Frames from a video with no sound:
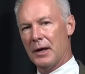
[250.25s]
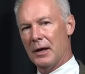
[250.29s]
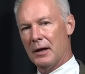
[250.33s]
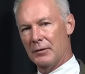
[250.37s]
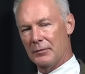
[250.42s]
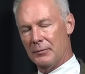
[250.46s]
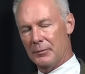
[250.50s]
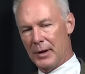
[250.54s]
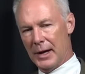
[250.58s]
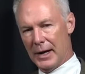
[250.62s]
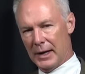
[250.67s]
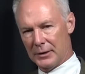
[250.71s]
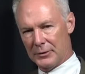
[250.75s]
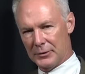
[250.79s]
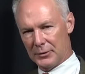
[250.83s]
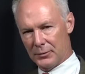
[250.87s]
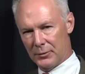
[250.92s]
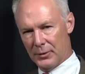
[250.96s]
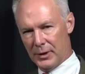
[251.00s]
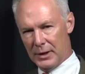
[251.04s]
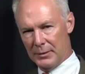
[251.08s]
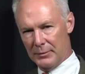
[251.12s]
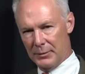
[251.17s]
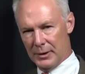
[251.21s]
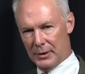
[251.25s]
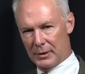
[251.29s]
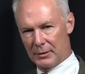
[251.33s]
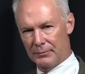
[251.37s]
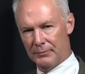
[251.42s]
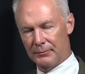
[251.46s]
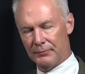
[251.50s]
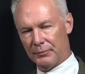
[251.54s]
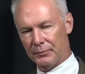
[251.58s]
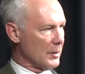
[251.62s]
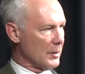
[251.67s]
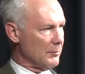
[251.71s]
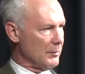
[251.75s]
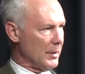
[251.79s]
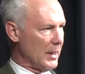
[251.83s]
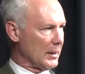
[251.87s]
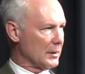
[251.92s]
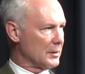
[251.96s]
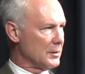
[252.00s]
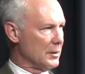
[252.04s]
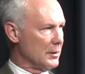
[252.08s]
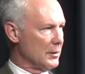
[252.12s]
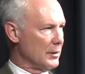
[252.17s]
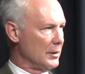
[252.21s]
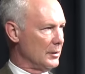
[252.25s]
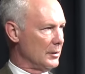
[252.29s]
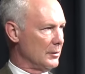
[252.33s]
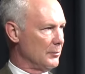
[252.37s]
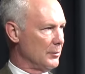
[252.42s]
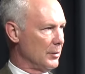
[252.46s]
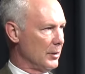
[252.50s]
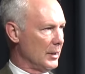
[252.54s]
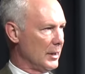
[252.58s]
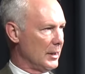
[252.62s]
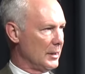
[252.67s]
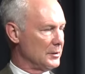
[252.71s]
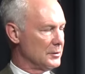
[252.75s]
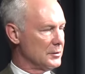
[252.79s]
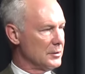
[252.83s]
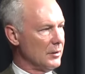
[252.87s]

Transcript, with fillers: of bacteremia, bacteria in the blood.